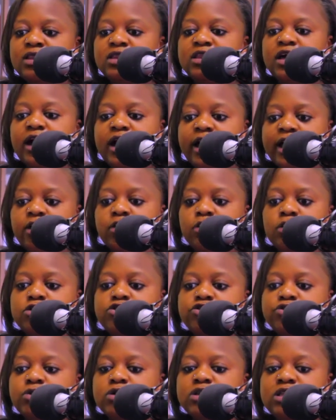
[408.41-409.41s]
The High
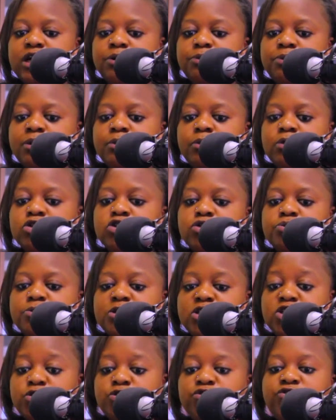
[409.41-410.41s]
Court ruled that
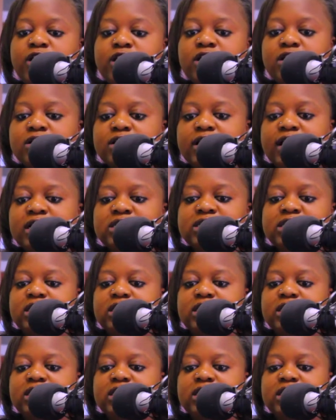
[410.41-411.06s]
we should recognize